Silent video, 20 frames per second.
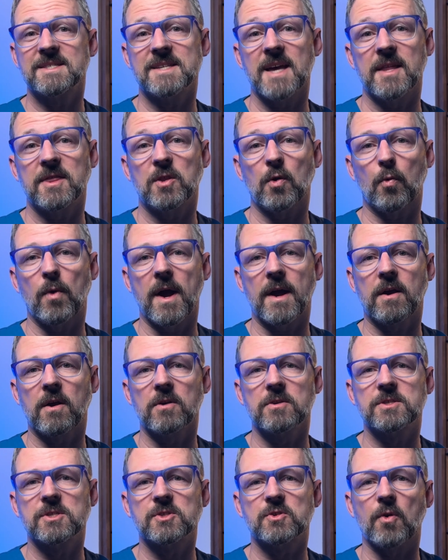set the
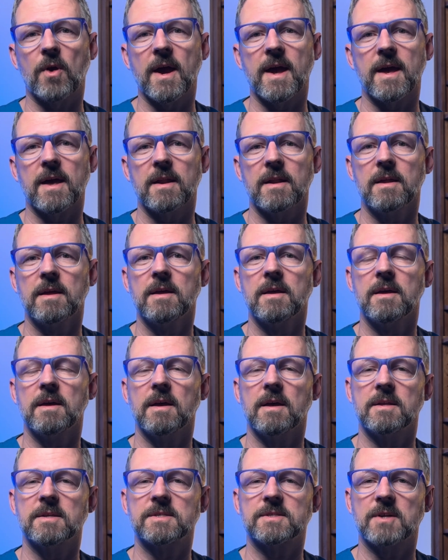record straight
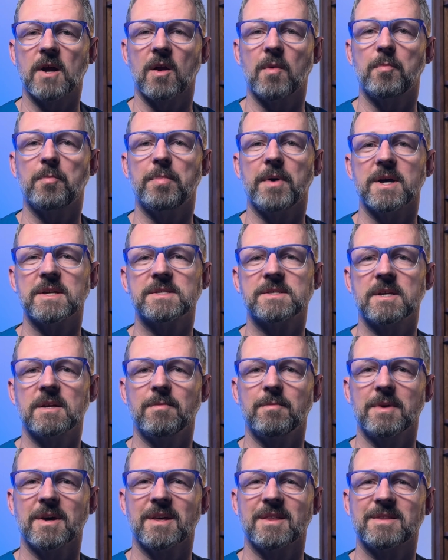and start busting
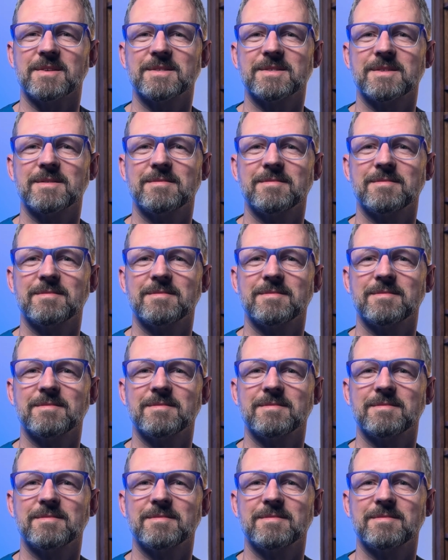myths.